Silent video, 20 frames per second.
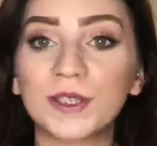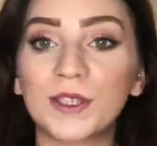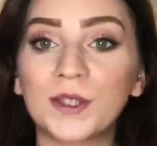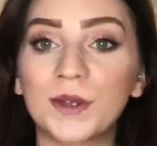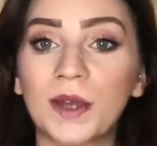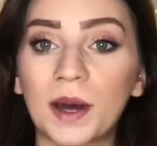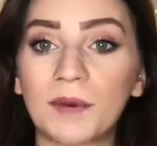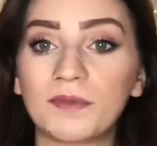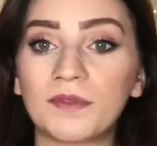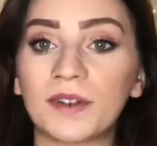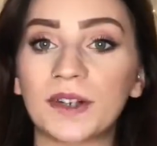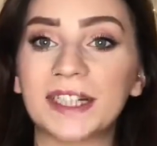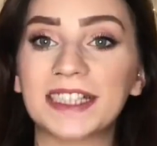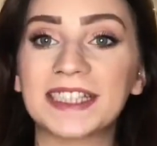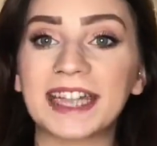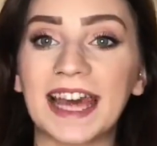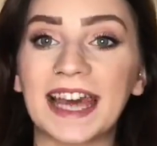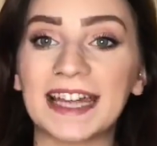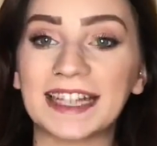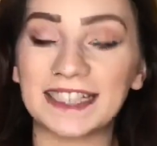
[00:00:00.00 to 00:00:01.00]
comfort
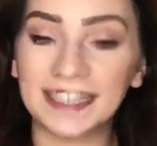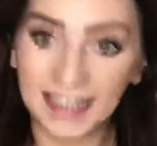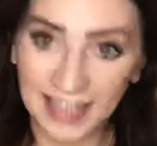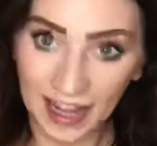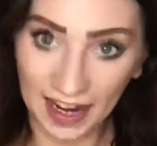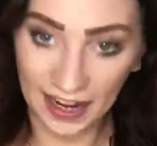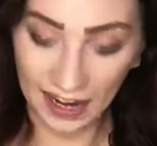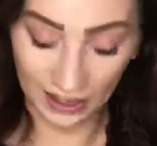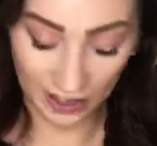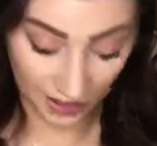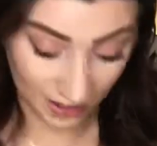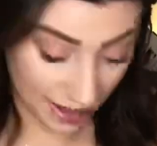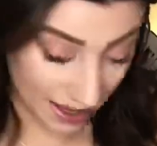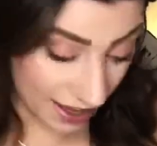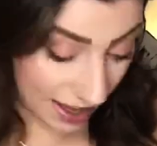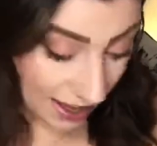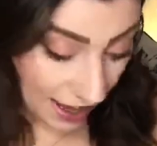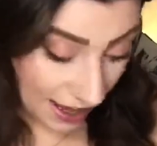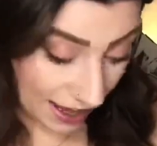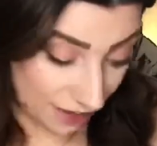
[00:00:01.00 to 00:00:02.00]
and care,
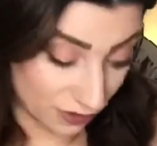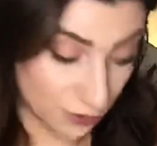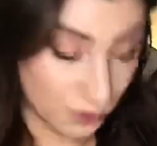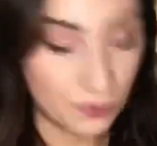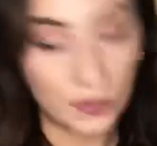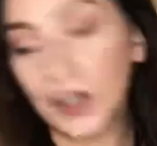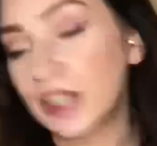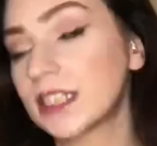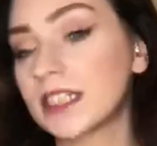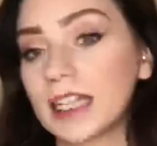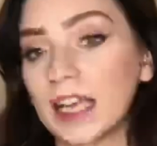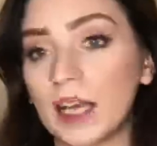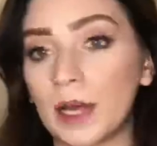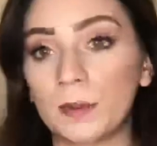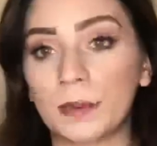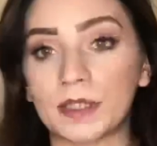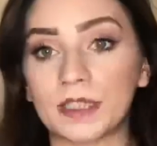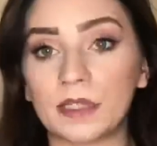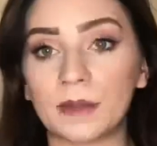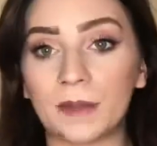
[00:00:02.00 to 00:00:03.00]
and the first thing I
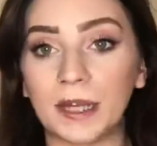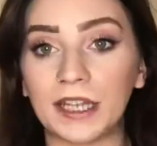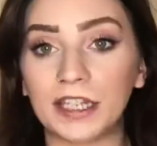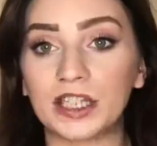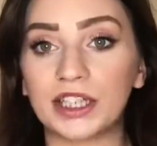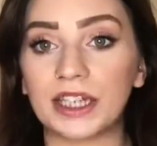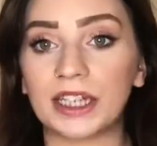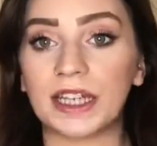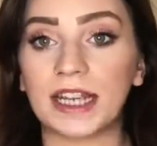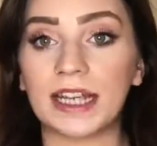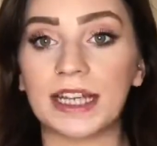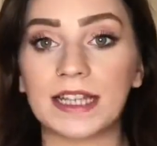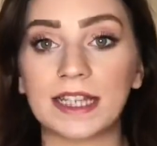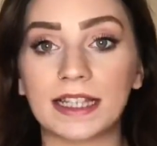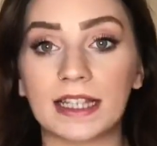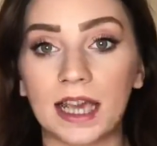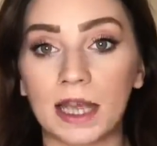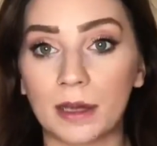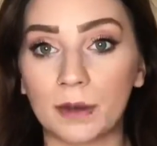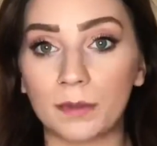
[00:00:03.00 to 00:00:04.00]
want to mention is
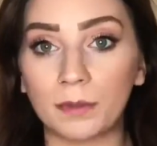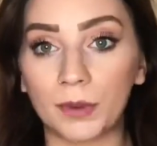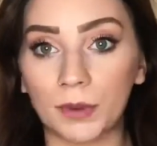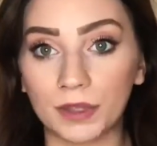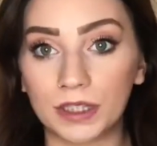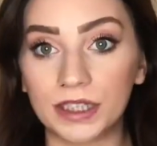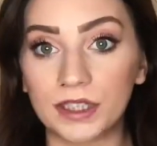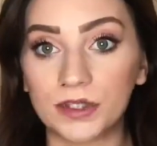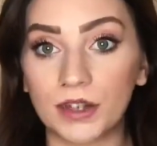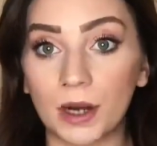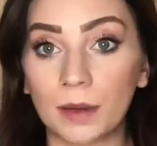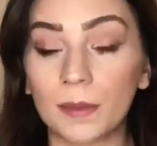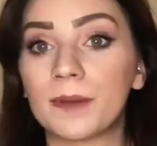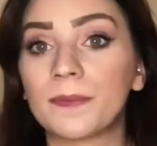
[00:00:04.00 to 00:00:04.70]
a body scrub.